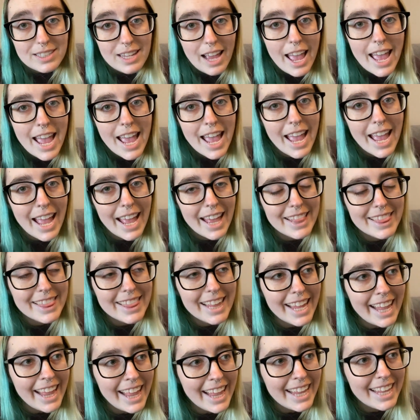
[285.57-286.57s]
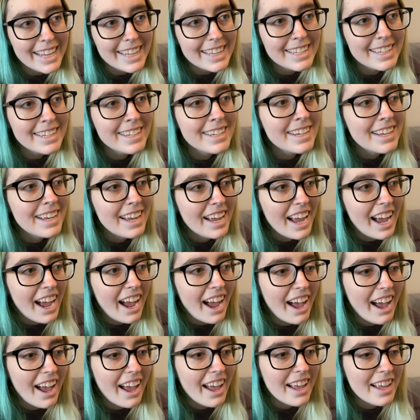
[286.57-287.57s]
and then
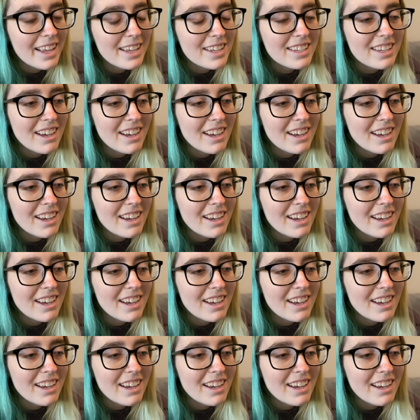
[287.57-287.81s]
I